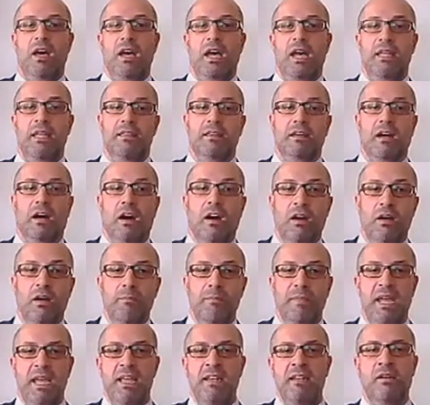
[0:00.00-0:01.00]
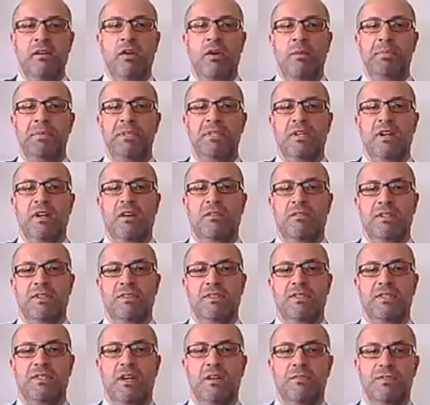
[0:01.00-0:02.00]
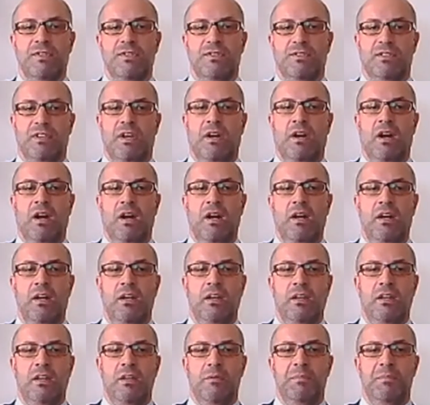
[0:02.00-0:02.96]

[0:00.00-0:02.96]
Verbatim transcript: And our main corporate governance services are